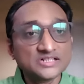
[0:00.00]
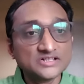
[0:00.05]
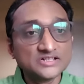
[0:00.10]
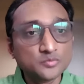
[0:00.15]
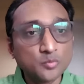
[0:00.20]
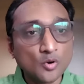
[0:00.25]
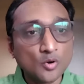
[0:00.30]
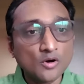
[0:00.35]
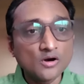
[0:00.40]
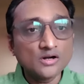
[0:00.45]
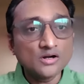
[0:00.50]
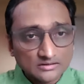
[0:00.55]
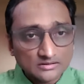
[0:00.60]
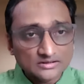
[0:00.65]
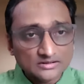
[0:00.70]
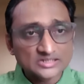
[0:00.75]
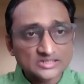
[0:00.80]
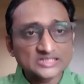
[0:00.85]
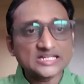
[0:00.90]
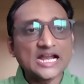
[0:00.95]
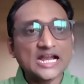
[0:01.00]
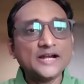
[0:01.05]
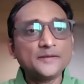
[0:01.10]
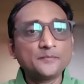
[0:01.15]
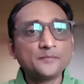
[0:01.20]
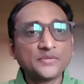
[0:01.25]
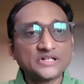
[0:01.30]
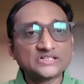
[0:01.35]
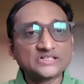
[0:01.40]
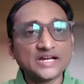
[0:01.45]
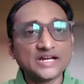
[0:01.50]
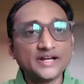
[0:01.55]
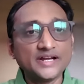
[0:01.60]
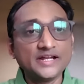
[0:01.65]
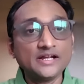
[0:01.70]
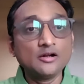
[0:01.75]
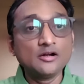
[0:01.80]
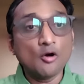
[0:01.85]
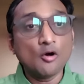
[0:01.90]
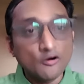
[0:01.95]
is what the sat
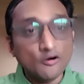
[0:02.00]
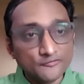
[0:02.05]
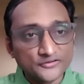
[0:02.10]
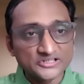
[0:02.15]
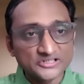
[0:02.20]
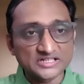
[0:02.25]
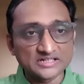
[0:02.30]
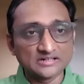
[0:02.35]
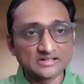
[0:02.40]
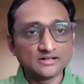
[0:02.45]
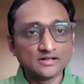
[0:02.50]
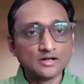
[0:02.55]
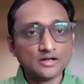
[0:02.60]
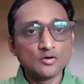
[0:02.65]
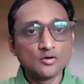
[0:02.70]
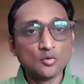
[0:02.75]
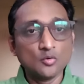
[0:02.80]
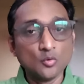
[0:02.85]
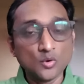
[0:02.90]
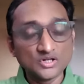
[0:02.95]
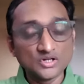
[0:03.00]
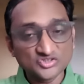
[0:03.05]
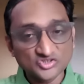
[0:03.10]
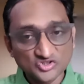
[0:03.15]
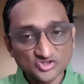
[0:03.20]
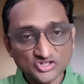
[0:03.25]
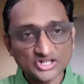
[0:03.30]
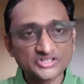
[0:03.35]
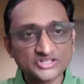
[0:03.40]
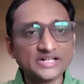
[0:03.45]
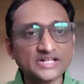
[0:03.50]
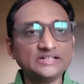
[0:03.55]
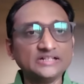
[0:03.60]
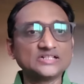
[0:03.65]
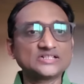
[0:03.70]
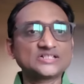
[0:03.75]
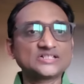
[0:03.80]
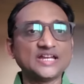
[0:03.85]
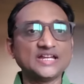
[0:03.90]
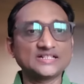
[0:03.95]
presiding officer who was judging
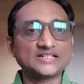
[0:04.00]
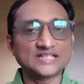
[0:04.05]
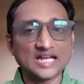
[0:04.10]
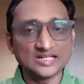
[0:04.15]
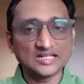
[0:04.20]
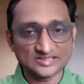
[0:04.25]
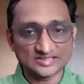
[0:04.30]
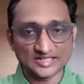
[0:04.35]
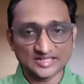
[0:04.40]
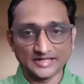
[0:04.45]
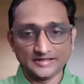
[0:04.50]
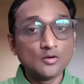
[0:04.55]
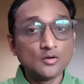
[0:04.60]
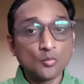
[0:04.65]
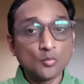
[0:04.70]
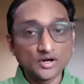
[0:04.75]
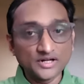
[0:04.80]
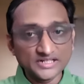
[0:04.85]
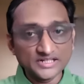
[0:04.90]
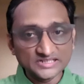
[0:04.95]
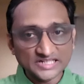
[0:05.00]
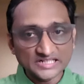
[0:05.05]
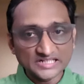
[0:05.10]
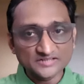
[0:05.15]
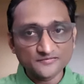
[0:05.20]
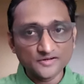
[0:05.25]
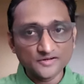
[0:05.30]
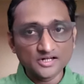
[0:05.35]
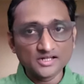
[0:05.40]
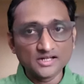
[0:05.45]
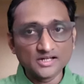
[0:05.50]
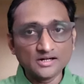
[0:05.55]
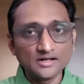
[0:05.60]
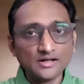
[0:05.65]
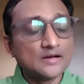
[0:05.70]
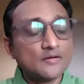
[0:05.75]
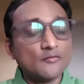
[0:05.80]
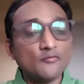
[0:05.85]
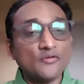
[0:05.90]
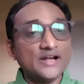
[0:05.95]
this case has said what he says further
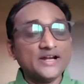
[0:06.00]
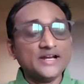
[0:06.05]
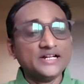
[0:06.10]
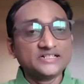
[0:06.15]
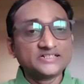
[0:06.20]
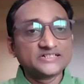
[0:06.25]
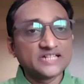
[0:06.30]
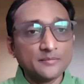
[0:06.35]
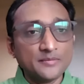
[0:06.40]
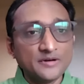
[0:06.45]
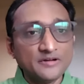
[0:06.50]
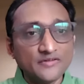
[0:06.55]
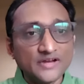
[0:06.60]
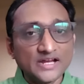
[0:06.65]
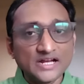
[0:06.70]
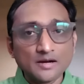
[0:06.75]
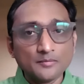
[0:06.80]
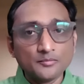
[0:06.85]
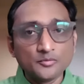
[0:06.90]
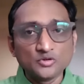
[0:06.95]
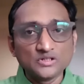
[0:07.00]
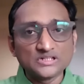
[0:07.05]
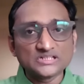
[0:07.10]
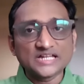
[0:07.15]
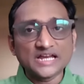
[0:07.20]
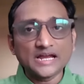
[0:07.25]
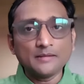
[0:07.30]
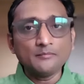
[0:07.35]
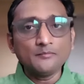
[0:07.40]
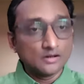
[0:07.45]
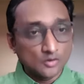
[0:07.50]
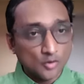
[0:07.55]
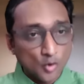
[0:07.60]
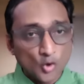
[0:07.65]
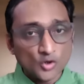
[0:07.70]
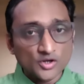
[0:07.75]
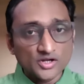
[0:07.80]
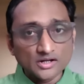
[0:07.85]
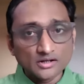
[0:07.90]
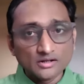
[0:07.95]
when did sebi wake up to the scam
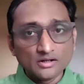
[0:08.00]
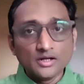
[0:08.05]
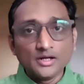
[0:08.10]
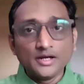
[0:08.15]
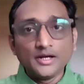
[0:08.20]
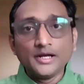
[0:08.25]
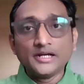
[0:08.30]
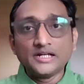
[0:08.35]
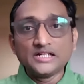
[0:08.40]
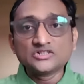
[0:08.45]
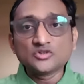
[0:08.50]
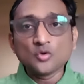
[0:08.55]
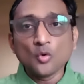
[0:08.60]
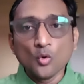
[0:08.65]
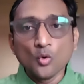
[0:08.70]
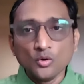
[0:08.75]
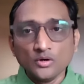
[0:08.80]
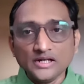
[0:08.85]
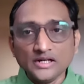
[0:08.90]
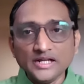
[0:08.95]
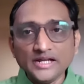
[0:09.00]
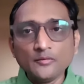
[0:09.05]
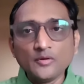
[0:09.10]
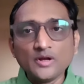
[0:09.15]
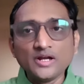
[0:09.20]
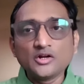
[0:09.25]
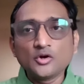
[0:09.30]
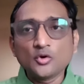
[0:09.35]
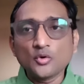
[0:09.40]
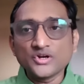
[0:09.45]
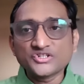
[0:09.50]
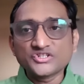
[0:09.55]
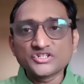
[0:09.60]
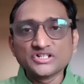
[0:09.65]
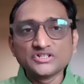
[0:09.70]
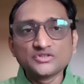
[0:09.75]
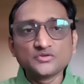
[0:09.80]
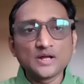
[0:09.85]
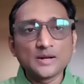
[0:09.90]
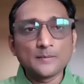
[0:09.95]
quote it is only when
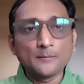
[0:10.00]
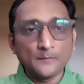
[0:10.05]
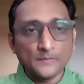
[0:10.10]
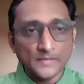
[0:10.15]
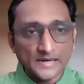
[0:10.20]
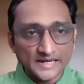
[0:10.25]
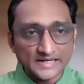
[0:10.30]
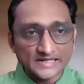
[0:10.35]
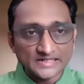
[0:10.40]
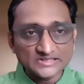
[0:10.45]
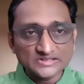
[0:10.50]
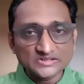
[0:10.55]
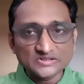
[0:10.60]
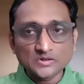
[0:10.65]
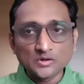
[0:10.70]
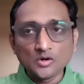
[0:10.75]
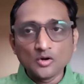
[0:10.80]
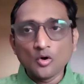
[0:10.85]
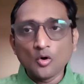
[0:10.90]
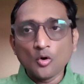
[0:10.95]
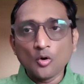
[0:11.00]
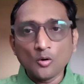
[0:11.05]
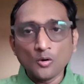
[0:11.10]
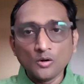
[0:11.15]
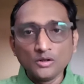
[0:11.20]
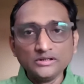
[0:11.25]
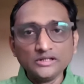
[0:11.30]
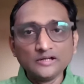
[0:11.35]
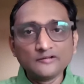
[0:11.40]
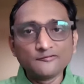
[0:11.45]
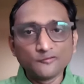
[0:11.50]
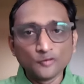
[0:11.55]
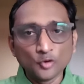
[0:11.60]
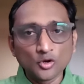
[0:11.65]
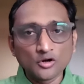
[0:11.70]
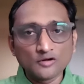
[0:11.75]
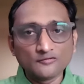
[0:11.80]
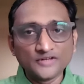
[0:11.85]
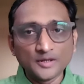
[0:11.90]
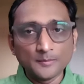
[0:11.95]
questions were placed on the
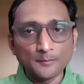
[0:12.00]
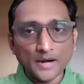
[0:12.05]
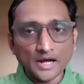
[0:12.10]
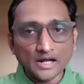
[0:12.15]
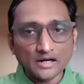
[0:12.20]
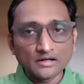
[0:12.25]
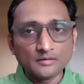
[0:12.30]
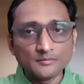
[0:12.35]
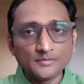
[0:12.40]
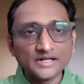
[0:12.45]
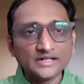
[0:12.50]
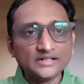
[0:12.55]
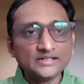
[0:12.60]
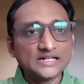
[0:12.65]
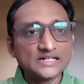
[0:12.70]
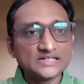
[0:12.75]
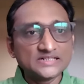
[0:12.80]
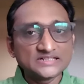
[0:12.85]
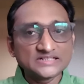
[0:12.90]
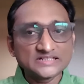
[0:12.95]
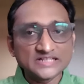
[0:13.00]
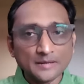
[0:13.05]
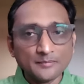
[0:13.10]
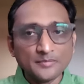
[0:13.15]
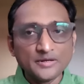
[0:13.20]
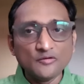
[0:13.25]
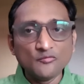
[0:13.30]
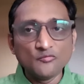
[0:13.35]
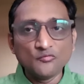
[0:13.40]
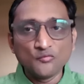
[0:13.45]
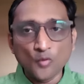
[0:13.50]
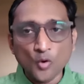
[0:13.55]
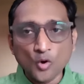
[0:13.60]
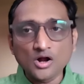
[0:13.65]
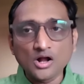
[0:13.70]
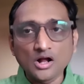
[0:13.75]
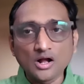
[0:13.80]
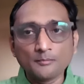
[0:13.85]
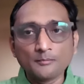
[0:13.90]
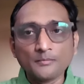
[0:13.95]
floor of the parliament that sebi
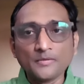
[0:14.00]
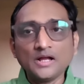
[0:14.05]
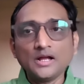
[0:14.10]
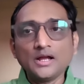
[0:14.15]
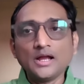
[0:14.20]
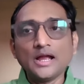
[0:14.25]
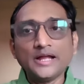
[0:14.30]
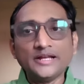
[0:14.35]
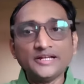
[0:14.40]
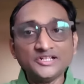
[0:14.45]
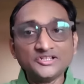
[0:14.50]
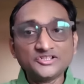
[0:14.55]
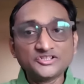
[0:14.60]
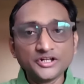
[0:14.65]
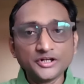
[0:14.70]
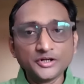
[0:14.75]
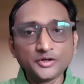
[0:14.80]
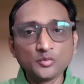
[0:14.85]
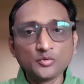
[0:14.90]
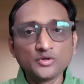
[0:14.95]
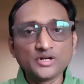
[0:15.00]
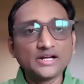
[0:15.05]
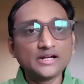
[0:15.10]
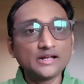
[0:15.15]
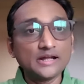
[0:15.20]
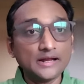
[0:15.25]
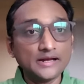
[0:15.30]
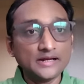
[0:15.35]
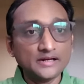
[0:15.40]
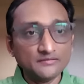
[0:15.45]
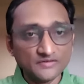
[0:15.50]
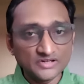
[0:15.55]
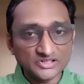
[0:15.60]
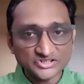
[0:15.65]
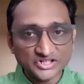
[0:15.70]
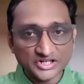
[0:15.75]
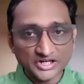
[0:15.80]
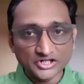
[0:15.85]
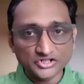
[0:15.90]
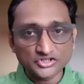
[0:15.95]
woke up and instituted an
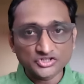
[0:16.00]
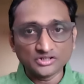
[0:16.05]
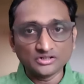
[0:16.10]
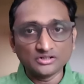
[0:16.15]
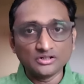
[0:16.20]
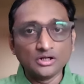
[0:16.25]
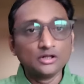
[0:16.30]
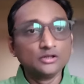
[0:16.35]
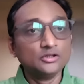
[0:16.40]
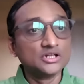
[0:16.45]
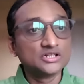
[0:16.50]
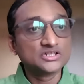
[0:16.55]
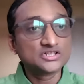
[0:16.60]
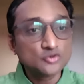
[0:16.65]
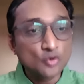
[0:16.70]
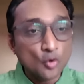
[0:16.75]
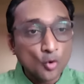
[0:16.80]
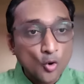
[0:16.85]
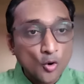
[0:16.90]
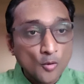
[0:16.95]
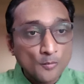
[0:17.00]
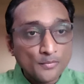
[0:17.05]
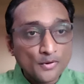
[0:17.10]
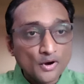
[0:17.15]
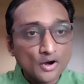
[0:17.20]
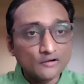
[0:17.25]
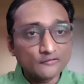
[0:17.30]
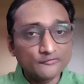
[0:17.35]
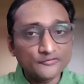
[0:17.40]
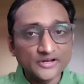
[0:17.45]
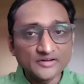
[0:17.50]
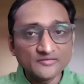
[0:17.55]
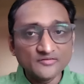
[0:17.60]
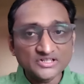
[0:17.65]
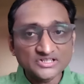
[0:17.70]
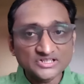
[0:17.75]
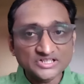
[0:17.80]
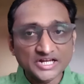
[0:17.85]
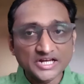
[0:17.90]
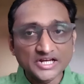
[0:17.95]
investigation the scope of
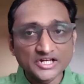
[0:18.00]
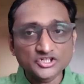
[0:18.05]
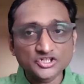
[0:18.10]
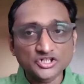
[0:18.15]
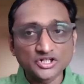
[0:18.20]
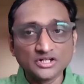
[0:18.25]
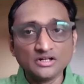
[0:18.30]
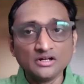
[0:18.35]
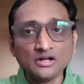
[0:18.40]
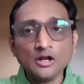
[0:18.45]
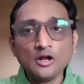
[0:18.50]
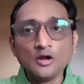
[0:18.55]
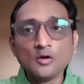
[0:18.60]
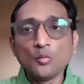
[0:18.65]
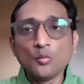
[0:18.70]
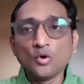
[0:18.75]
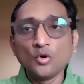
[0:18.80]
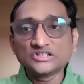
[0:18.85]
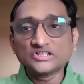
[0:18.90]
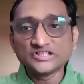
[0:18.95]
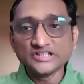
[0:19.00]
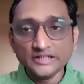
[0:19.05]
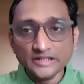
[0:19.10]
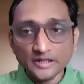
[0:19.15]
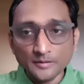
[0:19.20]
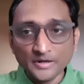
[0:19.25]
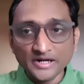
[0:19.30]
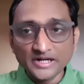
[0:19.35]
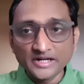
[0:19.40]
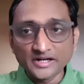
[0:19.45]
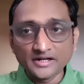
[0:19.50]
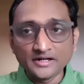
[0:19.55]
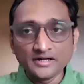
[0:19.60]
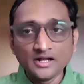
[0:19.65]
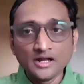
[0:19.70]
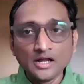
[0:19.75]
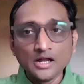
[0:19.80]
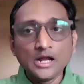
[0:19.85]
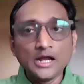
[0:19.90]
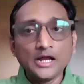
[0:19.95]
investigation was limited
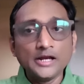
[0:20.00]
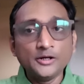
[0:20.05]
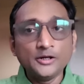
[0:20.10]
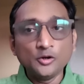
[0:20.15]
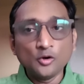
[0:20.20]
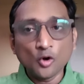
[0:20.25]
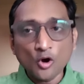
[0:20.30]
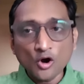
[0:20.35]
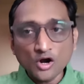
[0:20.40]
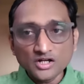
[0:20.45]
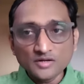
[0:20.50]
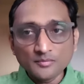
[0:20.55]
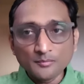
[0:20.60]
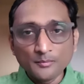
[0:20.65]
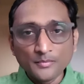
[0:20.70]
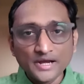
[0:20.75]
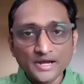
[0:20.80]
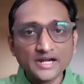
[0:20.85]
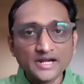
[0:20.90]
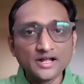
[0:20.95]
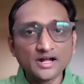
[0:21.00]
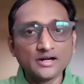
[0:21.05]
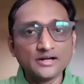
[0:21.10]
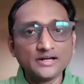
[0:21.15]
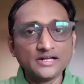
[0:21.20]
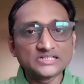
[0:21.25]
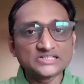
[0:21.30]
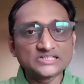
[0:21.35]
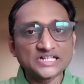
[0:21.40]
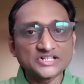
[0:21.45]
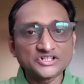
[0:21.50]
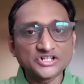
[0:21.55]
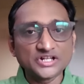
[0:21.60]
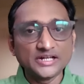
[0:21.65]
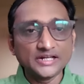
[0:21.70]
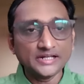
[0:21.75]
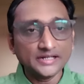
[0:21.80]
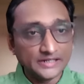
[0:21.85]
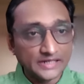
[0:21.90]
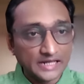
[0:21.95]
and not made under
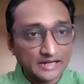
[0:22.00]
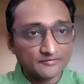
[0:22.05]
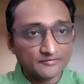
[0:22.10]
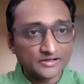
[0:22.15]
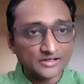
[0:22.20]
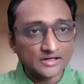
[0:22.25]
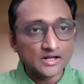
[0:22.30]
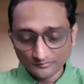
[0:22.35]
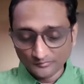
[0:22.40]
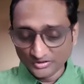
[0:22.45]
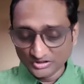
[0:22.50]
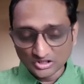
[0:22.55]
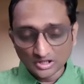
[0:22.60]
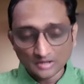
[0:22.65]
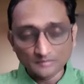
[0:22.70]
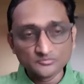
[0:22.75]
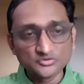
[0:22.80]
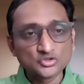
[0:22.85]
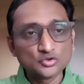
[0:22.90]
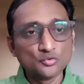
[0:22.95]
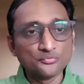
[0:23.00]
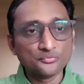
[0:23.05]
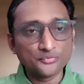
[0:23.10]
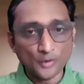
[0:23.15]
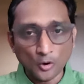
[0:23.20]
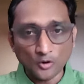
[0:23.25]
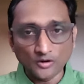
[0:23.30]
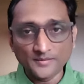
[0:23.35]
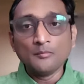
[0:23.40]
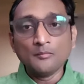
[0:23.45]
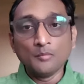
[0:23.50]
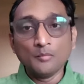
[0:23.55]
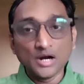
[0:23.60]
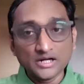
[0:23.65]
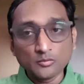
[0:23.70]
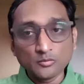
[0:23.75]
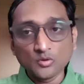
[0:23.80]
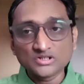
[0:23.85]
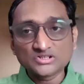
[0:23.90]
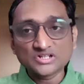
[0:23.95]
section 11 which comes to fraud
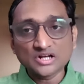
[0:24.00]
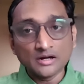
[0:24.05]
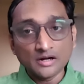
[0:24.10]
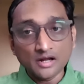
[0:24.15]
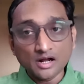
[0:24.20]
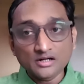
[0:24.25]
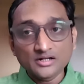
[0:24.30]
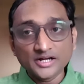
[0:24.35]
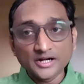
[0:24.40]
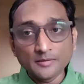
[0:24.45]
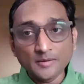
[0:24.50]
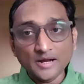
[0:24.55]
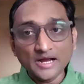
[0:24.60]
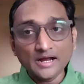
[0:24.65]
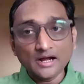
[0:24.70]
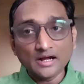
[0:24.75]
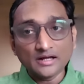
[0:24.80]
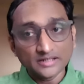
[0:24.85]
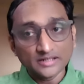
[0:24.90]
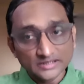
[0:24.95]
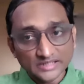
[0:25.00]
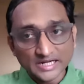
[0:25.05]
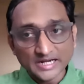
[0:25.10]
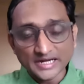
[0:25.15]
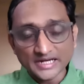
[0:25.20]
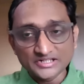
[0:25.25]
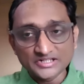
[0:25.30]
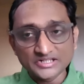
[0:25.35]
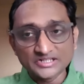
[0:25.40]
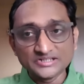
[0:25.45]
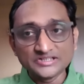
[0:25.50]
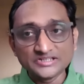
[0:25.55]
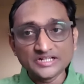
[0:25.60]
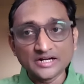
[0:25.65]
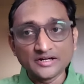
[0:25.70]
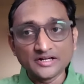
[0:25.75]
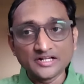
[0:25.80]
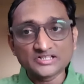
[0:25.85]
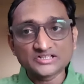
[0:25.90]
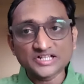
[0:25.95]
but was conducted by another agency
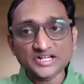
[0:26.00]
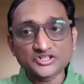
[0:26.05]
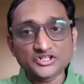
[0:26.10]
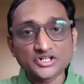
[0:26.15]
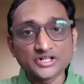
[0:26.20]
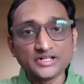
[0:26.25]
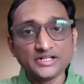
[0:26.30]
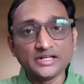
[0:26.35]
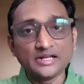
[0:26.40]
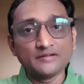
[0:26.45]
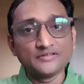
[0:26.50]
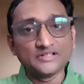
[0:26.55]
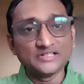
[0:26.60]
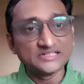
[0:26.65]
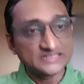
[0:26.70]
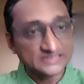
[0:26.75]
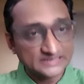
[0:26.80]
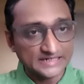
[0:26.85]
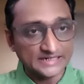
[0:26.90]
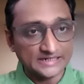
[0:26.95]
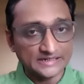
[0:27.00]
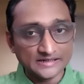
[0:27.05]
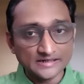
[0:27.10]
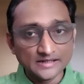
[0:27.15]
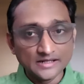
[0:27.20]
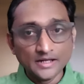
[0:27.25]
under section 11c